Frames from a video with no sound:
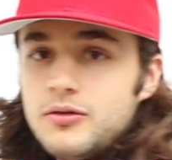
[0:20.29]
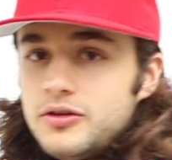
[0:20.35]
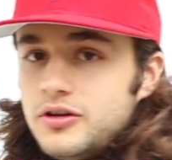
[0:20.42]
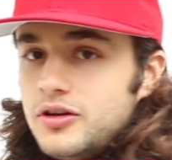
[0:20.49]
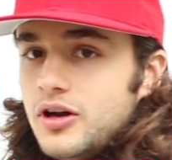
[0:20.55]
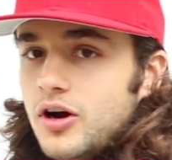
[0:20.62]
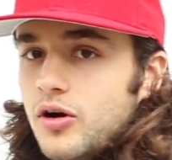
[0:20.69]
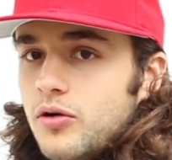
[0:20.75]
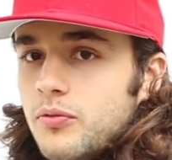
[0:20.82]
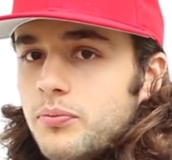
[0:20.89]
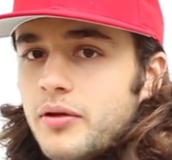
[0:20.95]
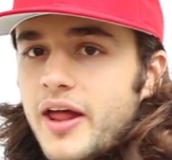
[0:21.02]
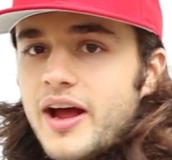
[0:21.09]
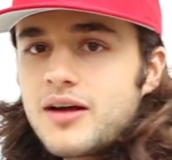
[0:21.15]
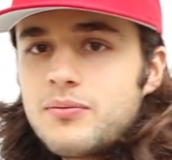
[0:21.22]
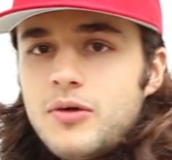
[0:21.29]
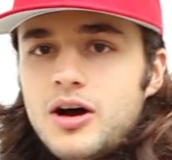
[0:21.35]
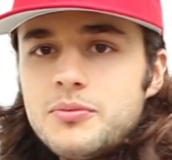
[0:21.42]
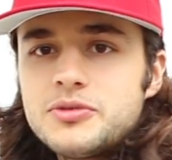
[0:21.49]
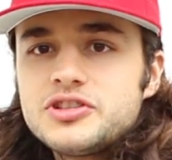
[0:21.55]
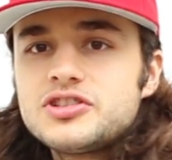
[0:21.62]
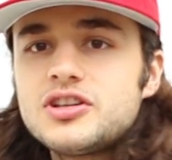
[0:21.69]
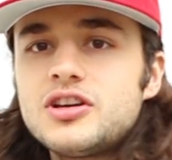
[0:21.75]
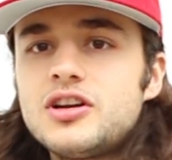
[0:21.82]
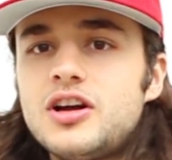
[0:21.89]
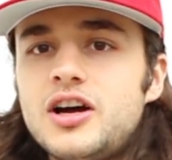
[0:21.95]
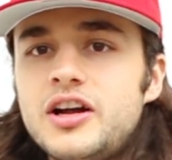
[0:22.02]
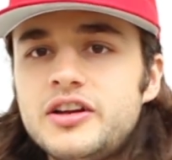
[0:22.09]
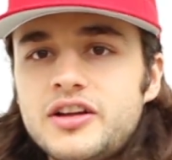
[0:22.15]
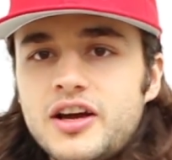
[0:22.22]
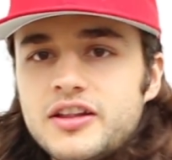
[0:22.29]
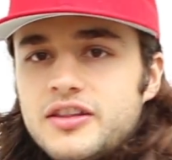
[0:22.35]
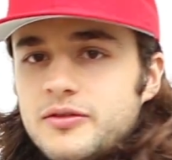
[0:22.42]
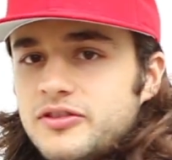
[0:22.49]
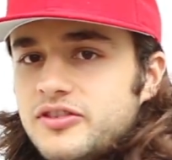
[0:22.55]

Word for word: you know, Black Mamba shirt on, got the